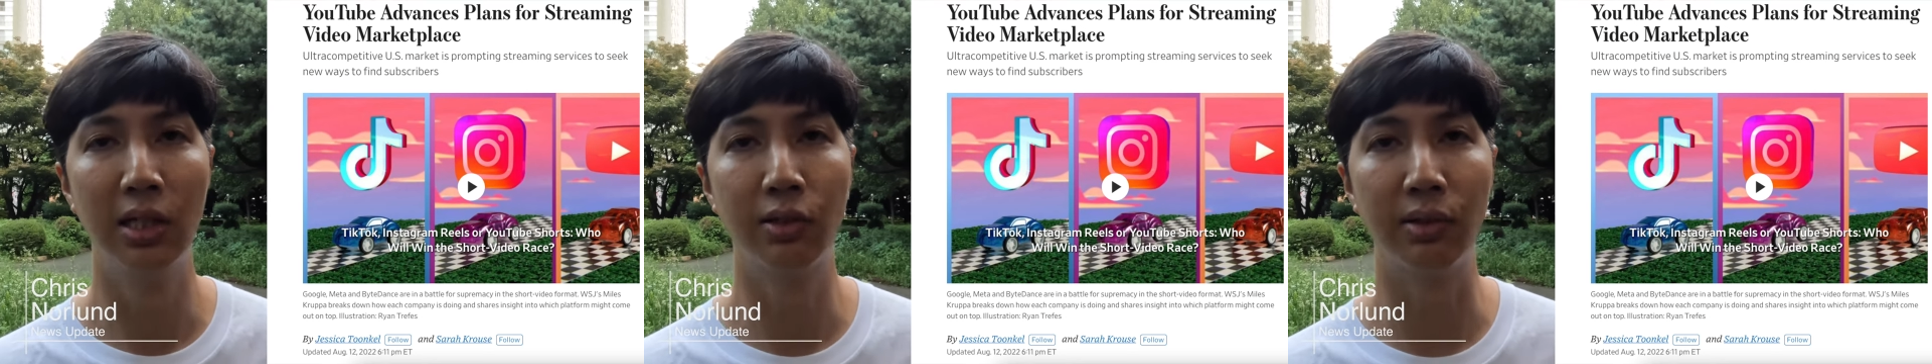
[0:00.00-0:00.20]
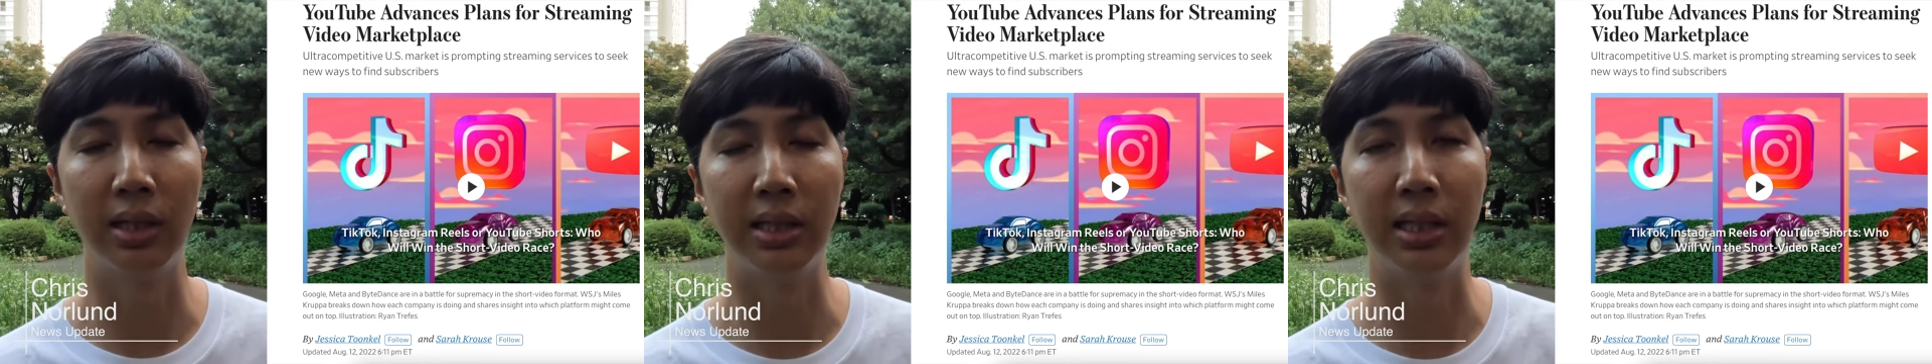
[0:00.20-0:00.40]

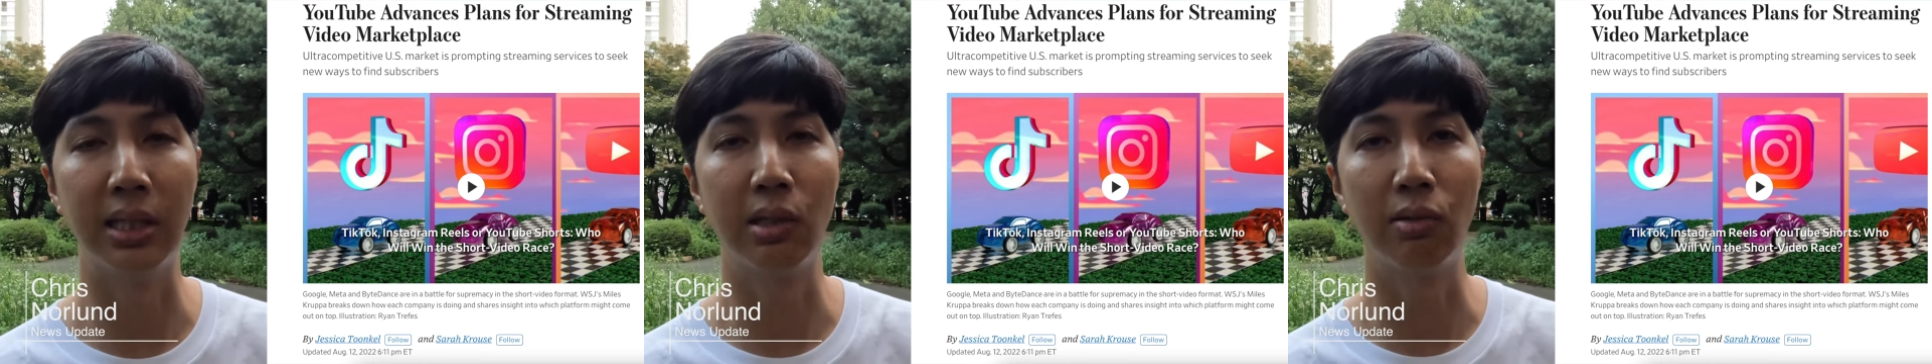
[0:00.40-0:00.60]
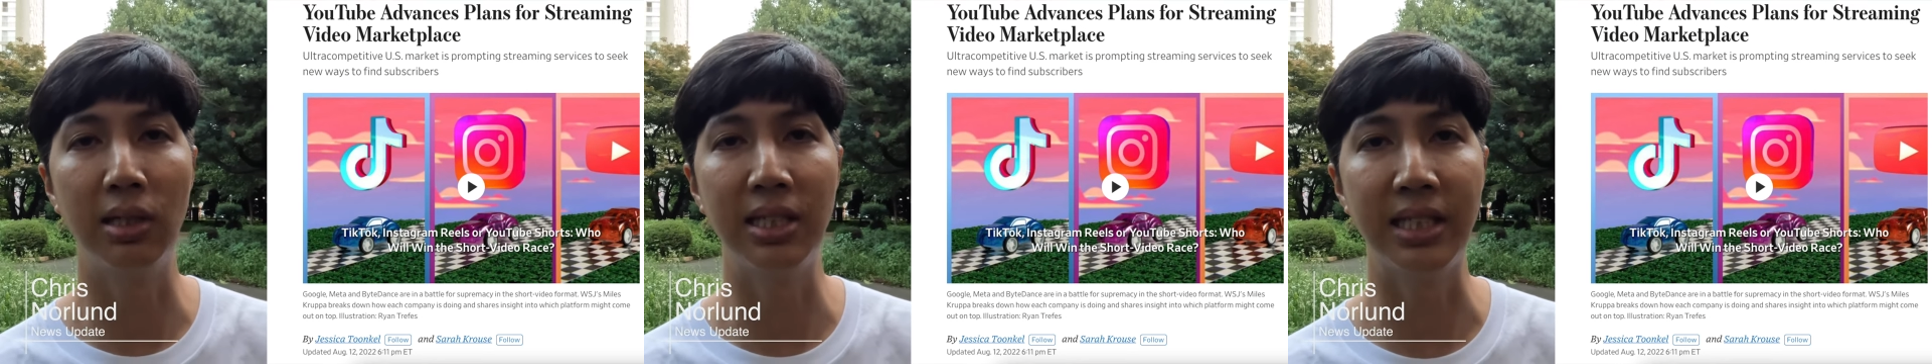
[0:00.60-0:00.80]
sort of
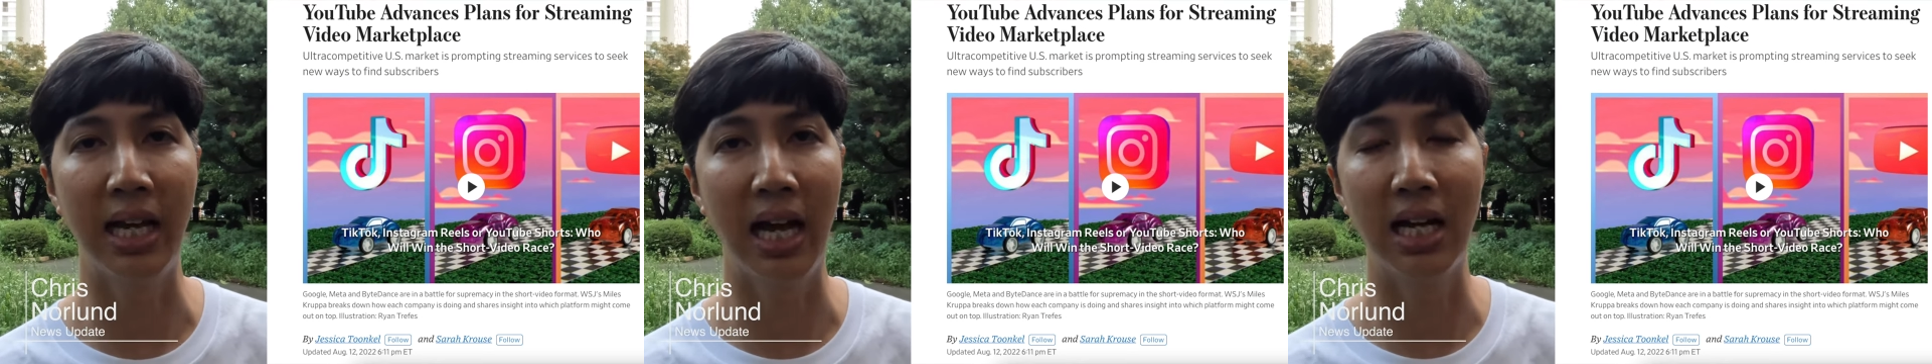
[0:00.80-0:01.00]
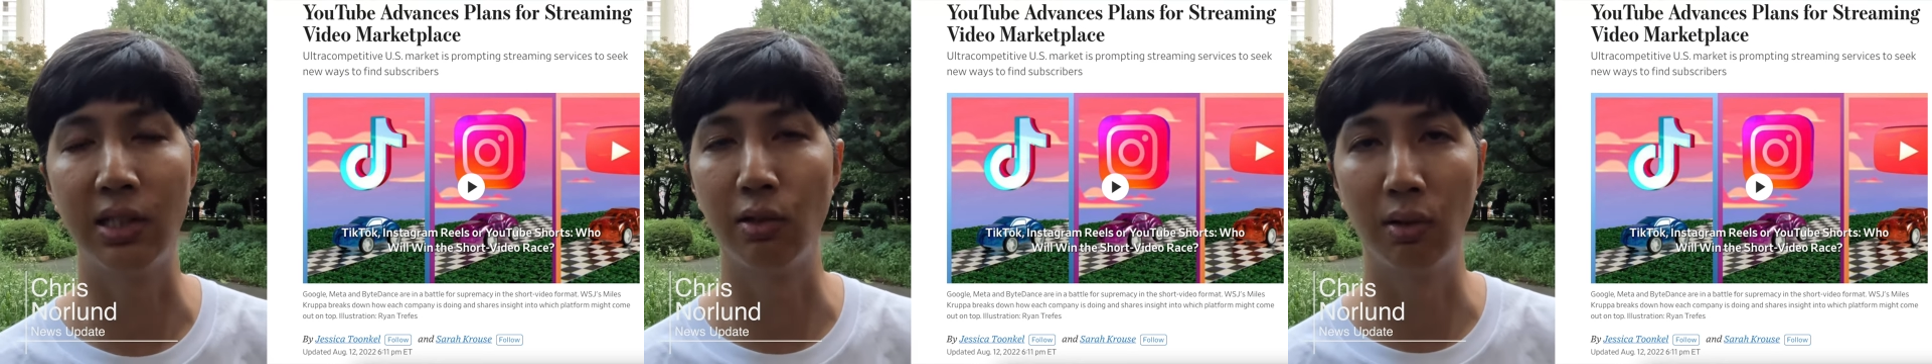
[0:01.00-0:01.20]
decrease
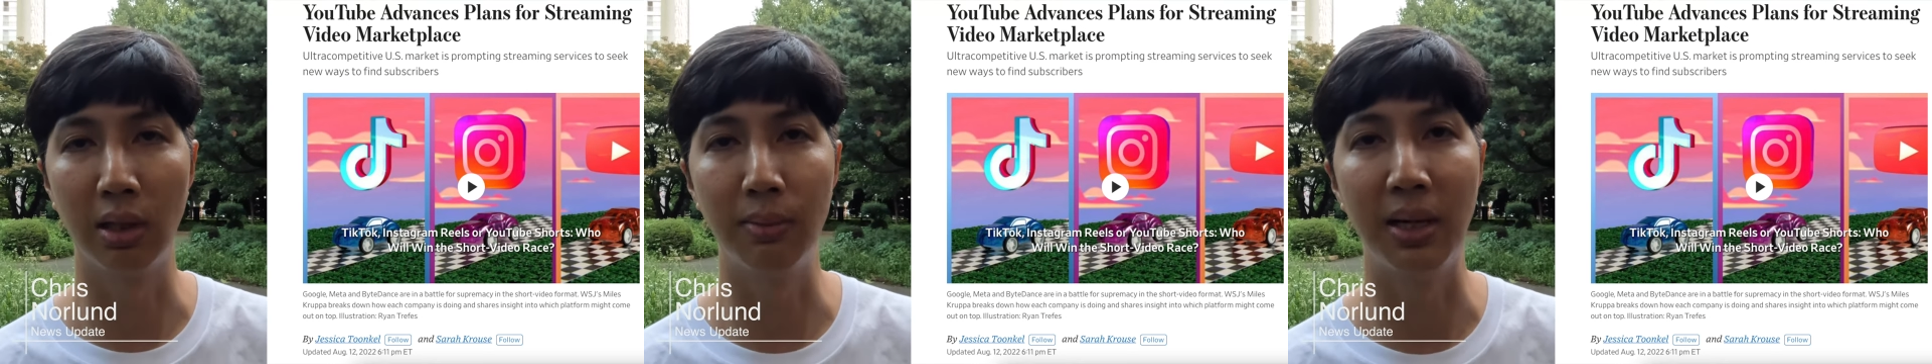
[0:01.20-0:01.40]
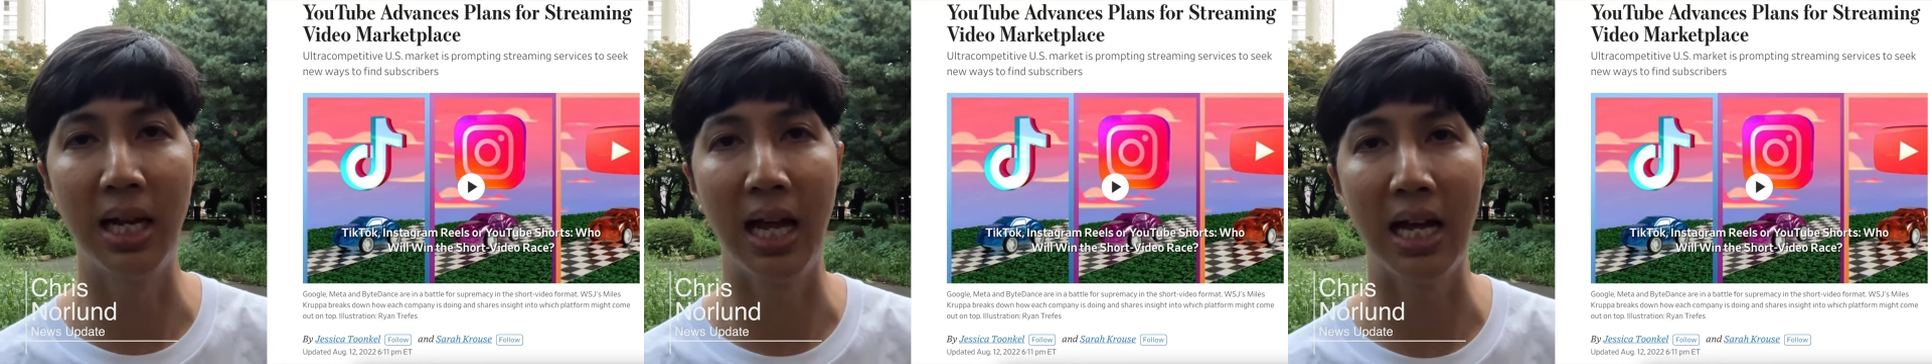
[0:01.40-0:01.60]
ads or
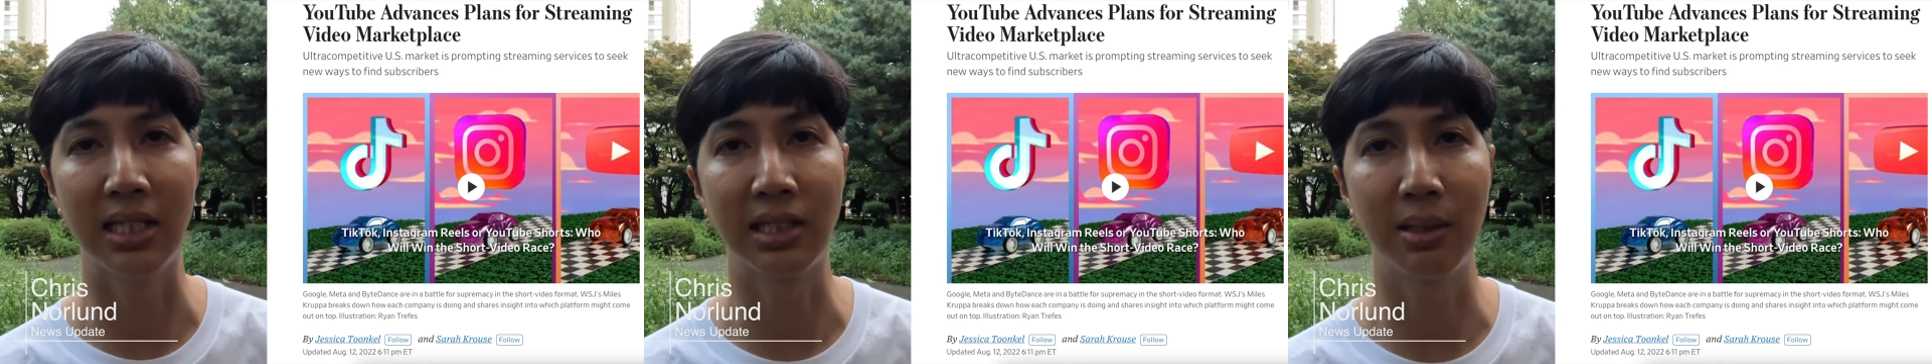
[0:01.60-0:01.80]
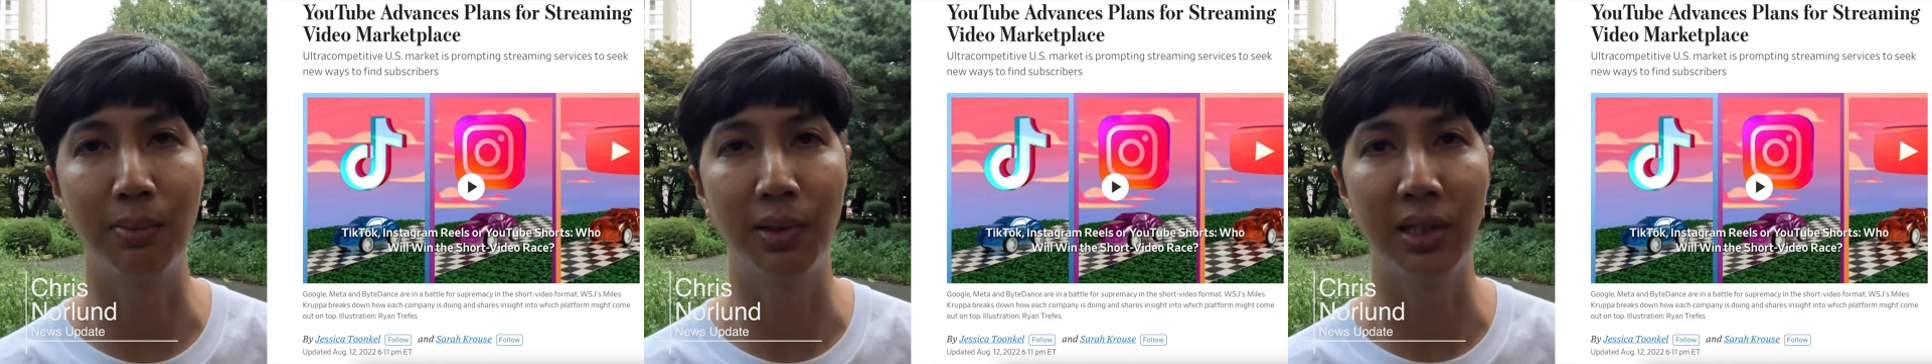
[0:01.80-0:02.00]
eliminate
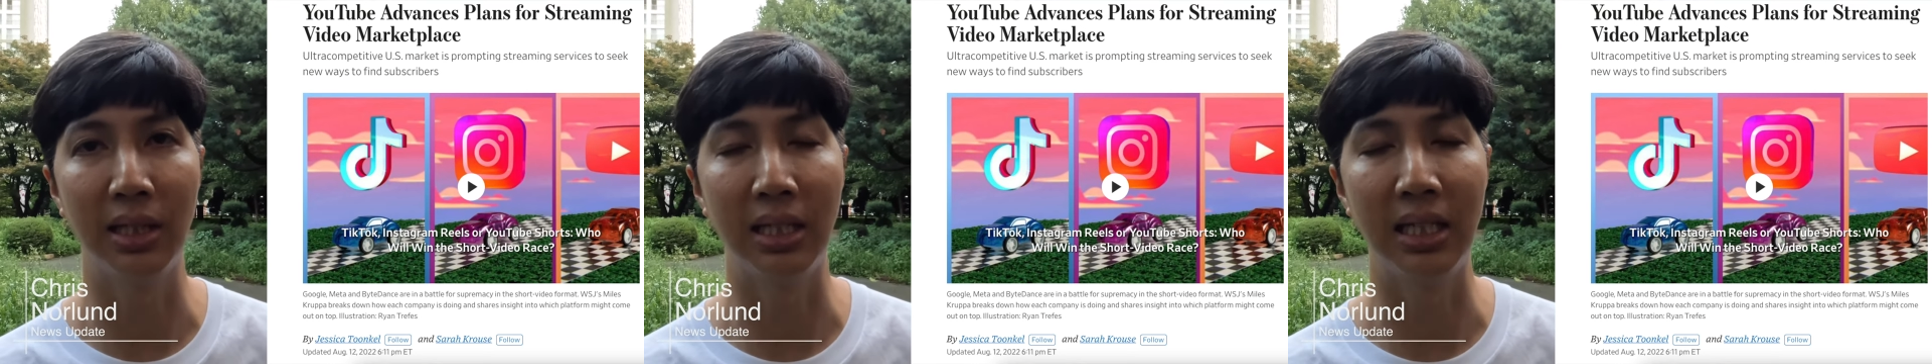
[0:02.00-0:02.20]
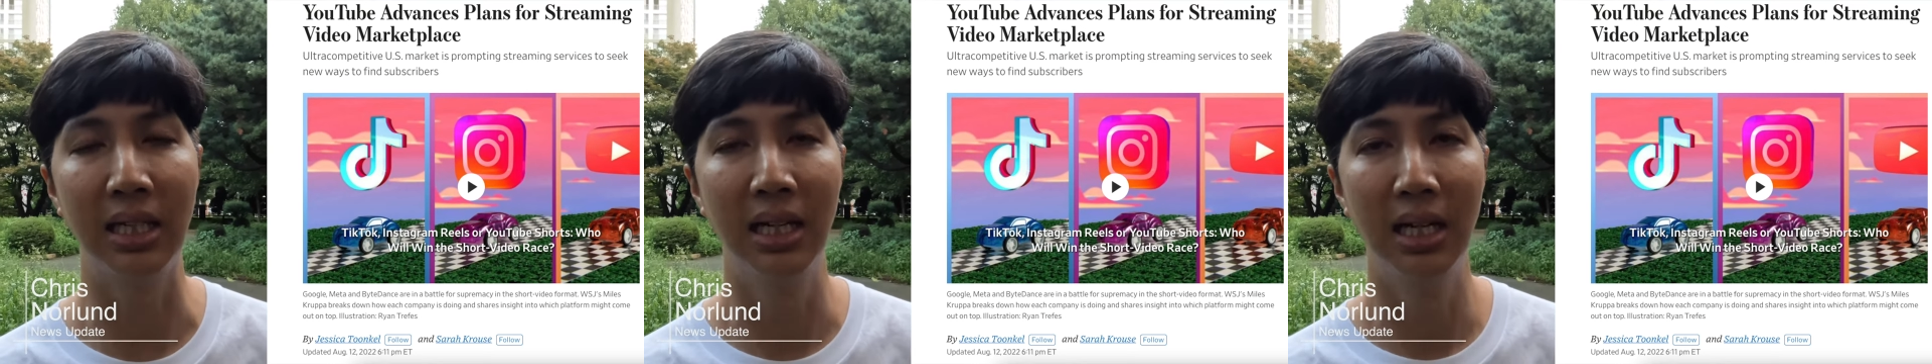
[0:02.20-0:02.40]
ads
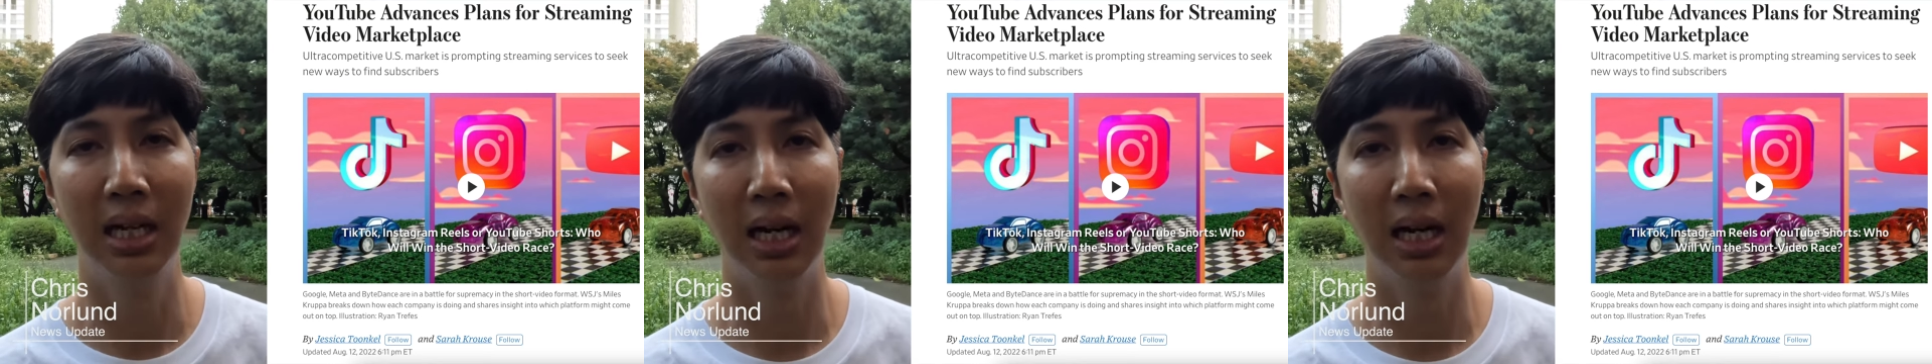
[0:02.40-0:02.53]
completely.